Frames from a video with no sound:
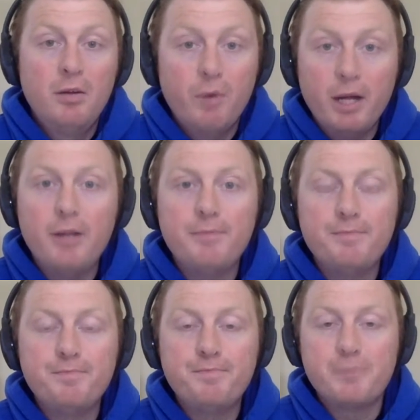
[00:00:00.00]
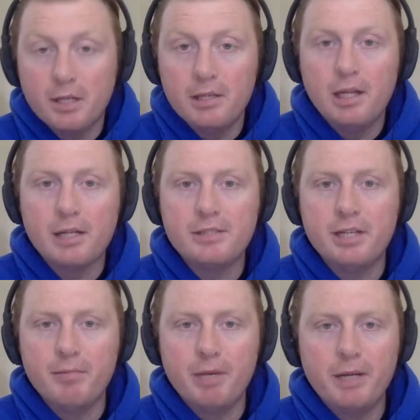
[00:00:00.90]
Well, good luck to
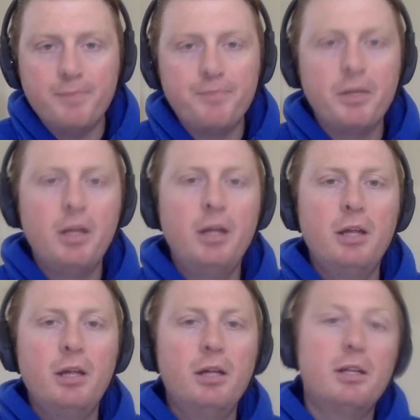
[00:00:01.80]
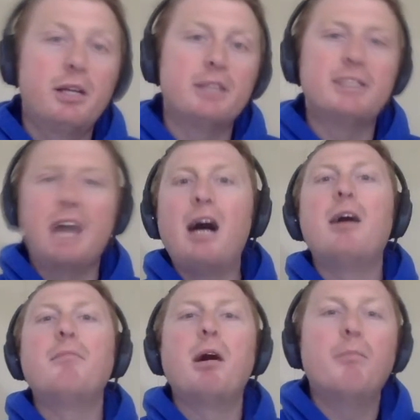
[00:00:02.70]
you, bud. Because
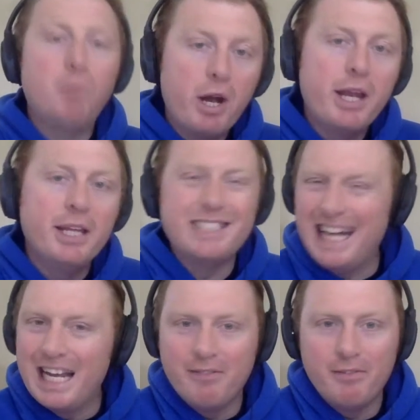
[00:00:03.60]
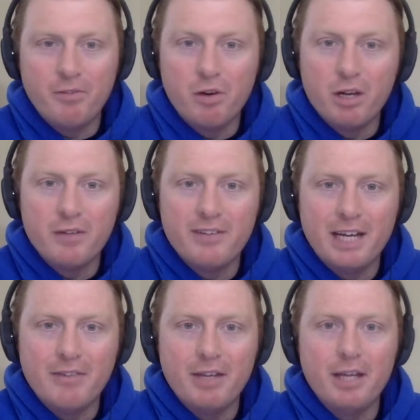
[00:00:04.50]
Tom Brady's not even
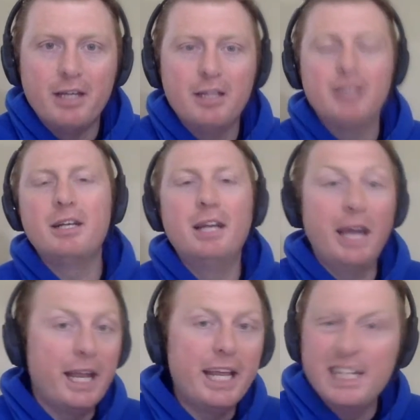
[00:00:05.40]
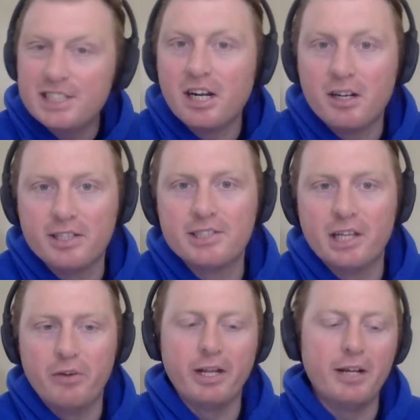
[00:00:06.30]
45 yet, and he's starting to
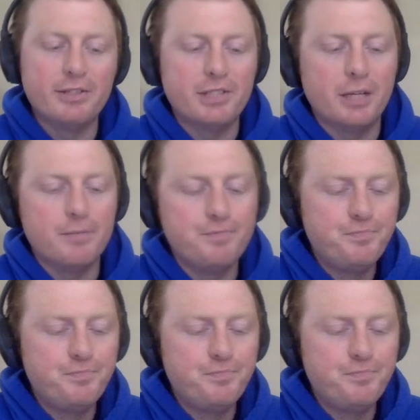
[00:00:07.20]
slow down some.